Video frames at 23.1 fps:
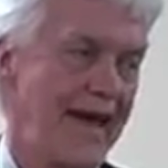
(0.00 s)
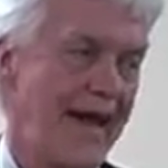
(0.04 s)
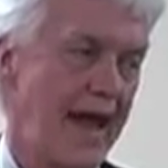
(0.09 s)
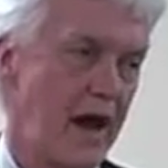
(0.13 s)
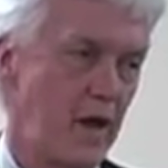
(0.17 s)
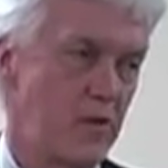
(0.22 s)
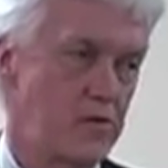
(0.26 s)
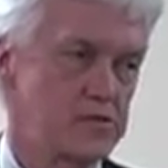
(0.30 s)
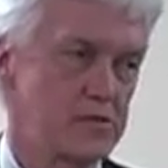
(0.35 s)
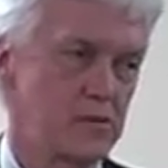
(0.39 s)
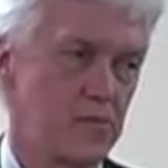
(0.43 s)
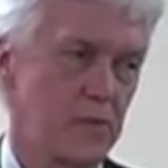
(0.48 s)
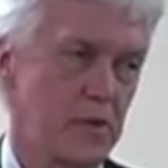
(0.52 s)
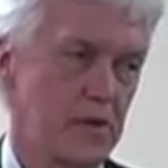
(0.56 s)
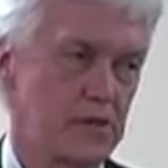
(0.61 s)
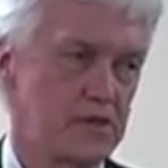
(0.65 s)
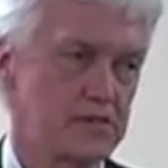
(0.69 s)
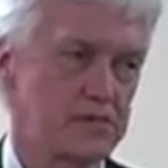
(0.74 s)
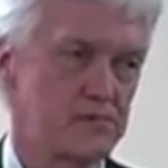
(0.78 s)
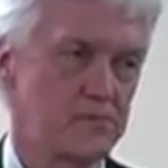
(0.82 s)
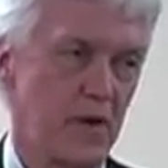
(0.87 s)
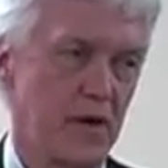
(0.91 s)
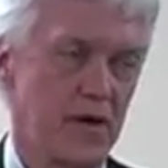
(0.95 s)
how is it being
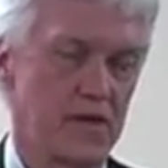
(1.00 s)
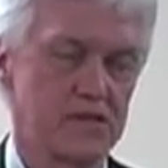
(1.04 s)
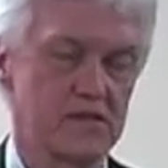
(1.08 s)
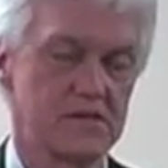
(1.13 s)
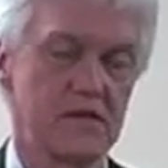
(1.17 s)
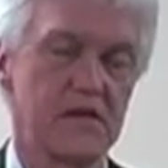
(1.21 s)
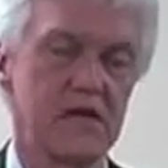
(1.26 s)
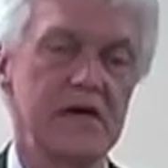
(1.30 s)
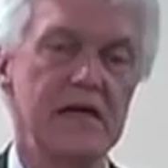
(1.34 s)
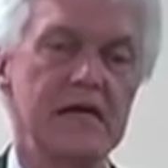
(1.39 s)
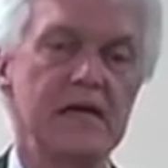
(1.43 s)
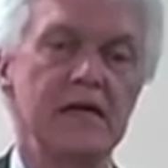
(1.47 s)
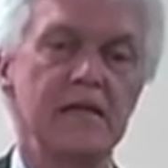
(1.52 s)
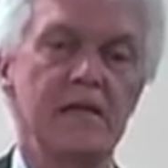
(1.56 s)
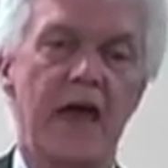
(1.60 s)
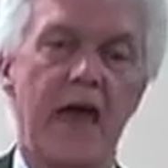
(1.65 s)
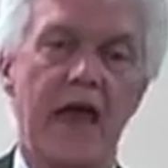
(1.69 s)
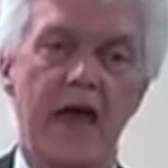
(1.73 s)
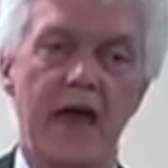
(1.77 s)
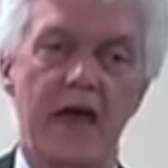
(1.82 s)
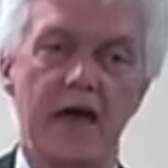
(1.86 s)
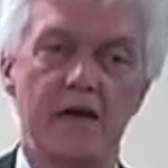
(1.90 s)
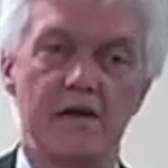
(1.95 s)
spent,
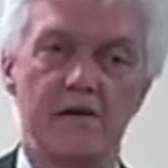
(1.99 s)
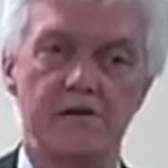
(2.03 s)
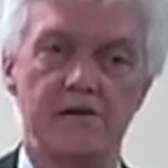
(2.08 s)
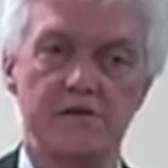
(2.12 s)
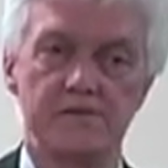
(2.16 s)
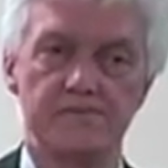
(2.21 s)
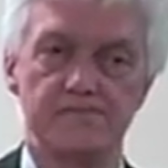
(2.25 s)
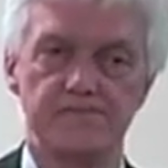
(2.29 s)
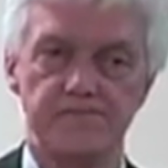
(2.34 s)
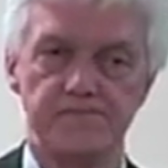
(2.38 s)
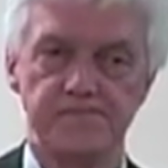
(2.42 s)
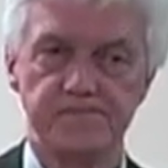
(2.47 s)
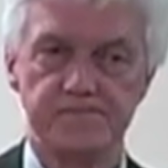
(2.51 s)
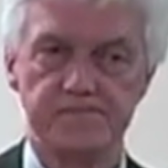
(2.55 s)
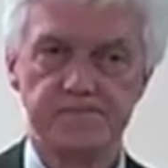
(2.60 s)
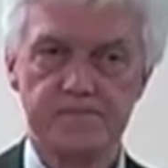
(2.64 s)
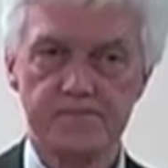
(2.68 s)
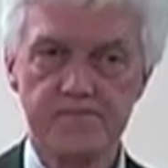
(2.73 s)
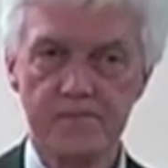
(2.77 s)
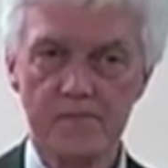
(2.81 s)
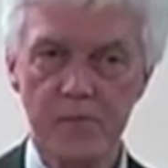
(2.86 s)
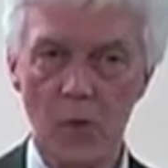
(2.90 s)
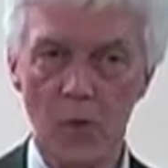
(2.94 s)
and
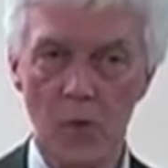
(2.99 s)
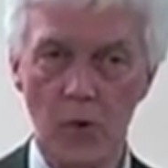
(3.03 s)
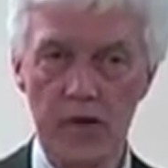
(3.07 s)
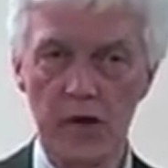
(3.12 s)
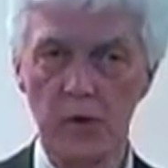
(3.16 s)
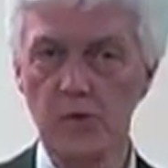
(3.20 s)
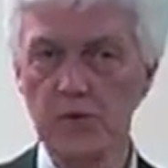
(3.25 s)
what can